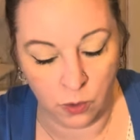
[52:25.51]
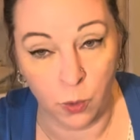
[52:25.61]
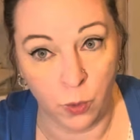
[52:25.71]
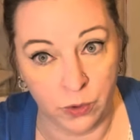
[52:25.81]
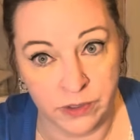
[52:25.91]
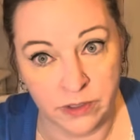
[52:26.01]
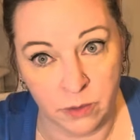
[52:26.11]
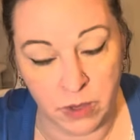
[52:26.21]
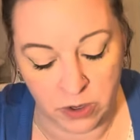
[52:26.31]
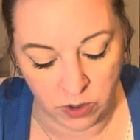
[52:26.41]
Ooh, this is
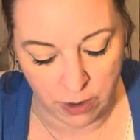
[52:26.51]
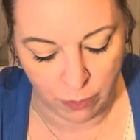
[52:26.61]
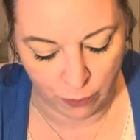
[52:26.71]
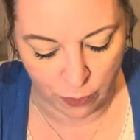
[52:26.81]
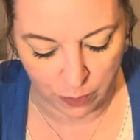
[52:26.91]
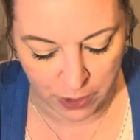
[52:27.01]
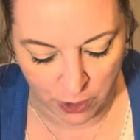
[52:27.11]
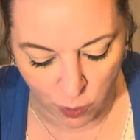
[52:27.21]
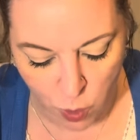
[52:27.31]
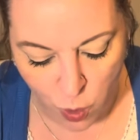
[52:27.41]
going to be a great performer.
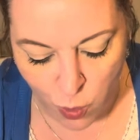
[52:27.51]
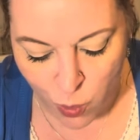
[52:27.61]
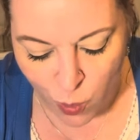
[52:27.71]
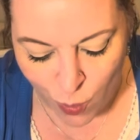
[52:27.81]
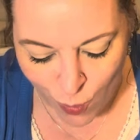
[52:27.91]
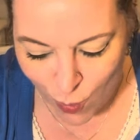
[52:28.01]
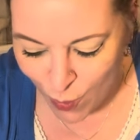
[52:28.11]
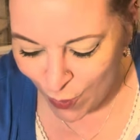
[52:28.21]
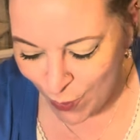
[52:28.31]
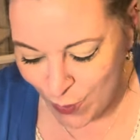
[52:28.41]

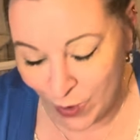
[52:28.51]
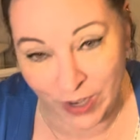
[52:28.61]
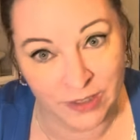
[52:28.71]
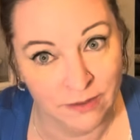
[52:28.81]
Ooh.